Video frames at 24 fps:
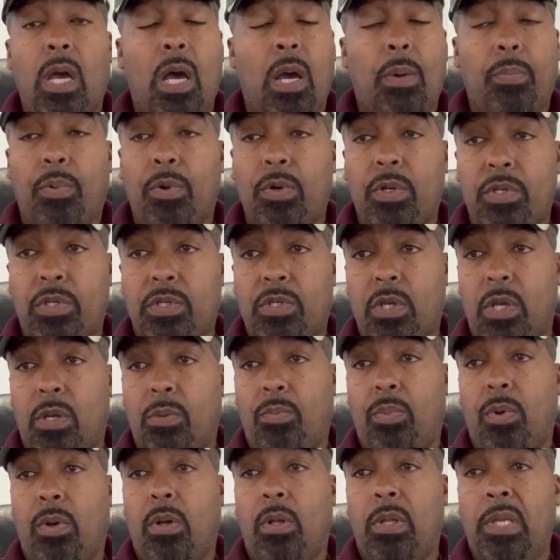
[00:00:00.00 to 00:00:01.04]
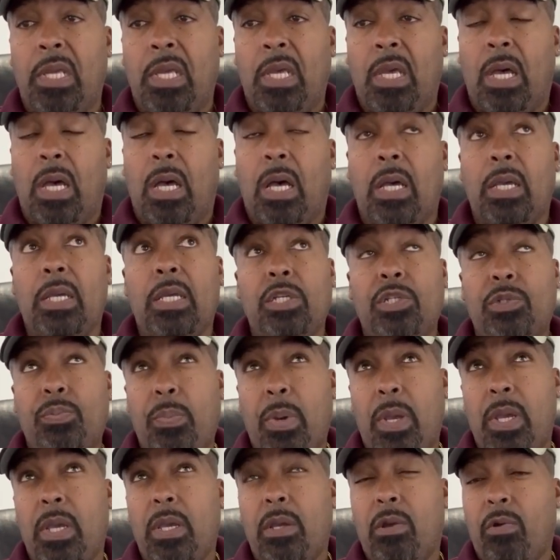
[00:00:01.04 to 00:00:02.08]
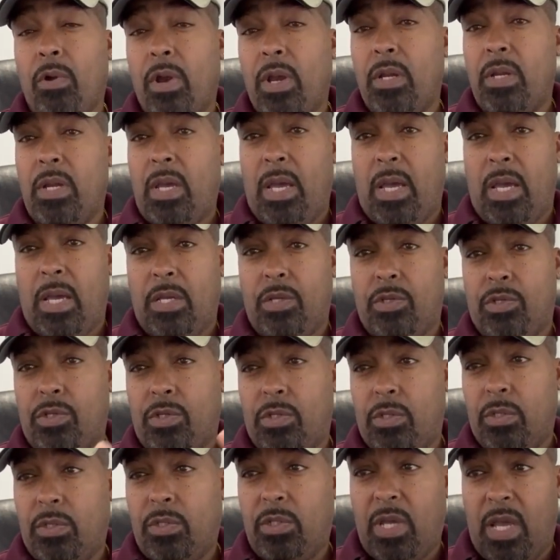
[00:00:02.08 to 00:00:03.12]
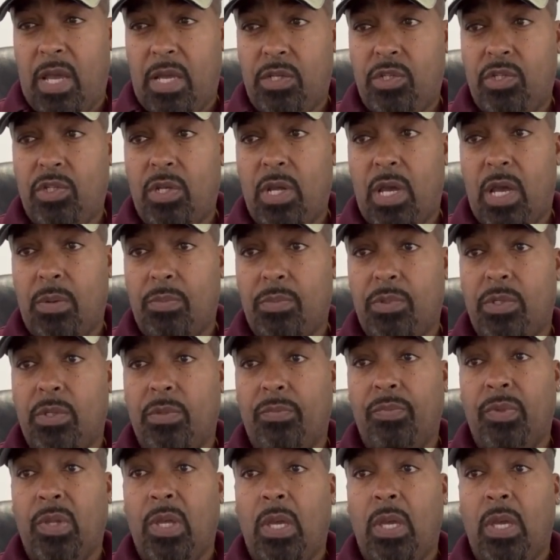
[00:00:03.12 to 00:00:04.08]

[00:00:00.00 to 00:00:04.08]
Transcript: Pretty simple. Each pay grade has 10 steps,